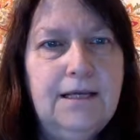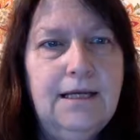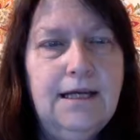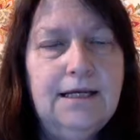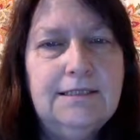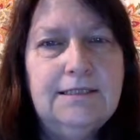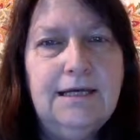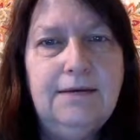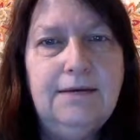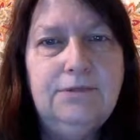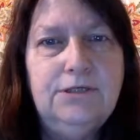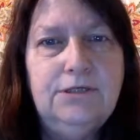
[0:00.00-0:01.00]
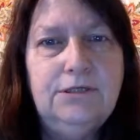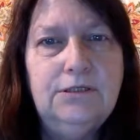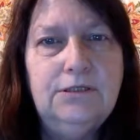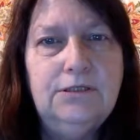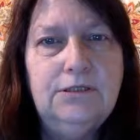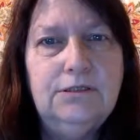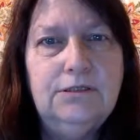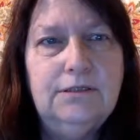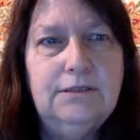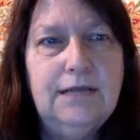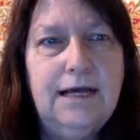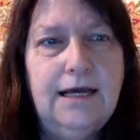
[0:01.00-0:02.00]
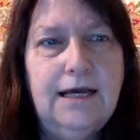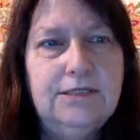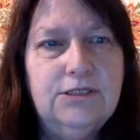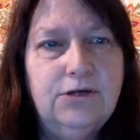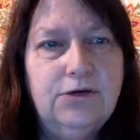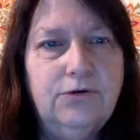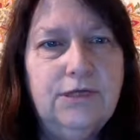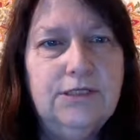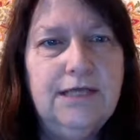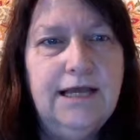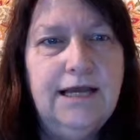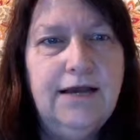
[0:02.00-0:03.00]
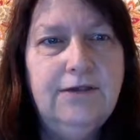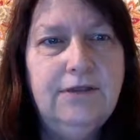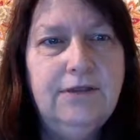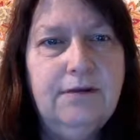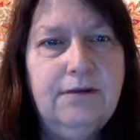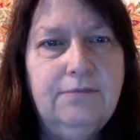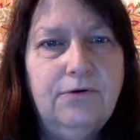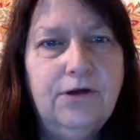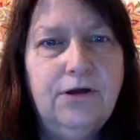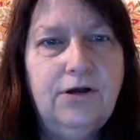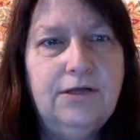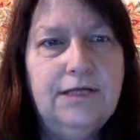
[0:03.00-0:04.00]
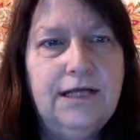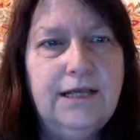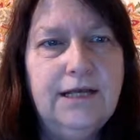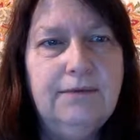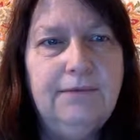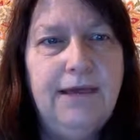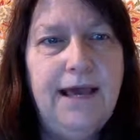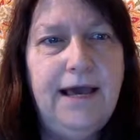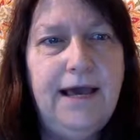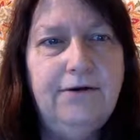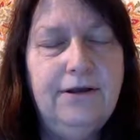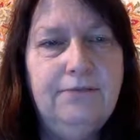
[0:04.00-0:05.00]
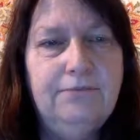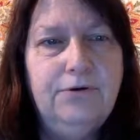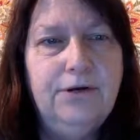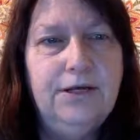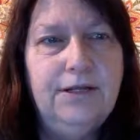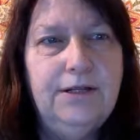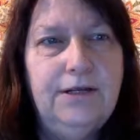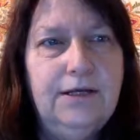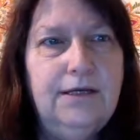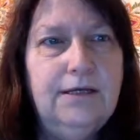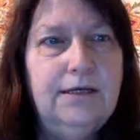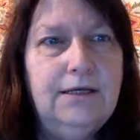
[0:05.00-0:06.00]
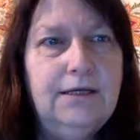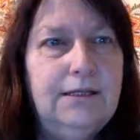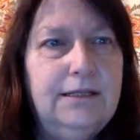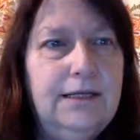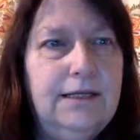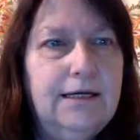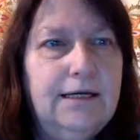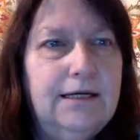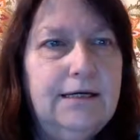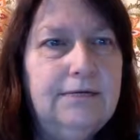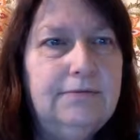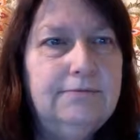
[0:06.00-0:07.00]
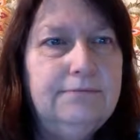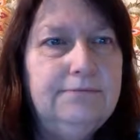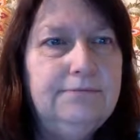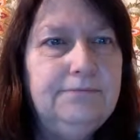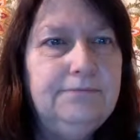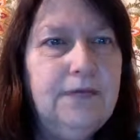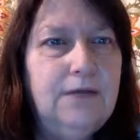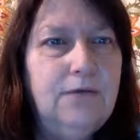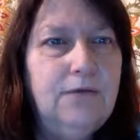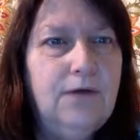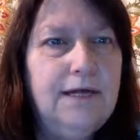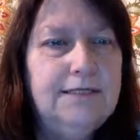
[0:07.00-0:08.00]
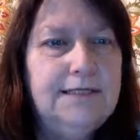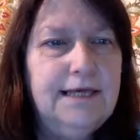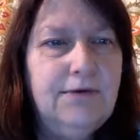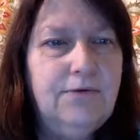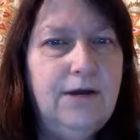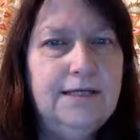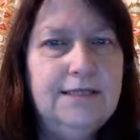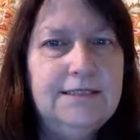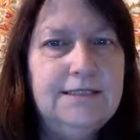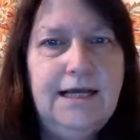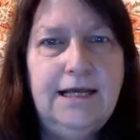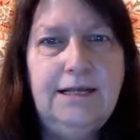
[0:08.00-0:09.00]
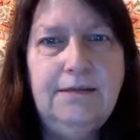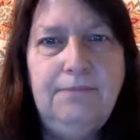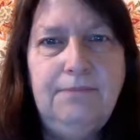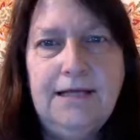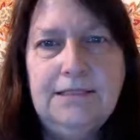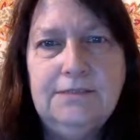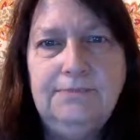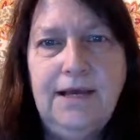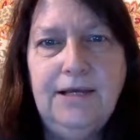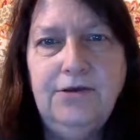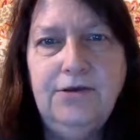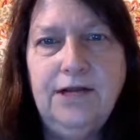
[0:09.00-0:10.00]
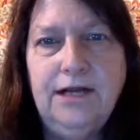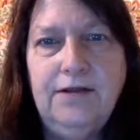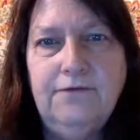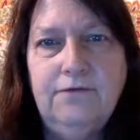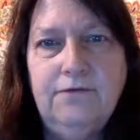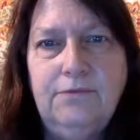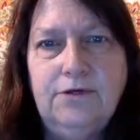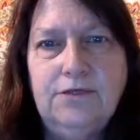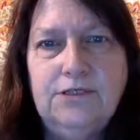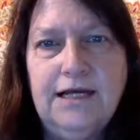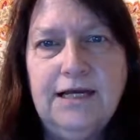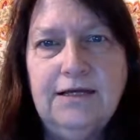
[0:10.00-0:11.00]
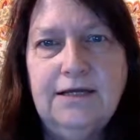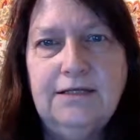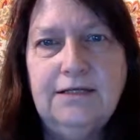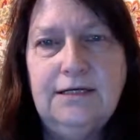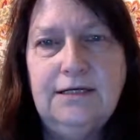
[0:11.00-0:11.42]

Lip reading: except that is you're going to take out the protocol delegate pattern and put in the unwind segue instead to pass back your data from your second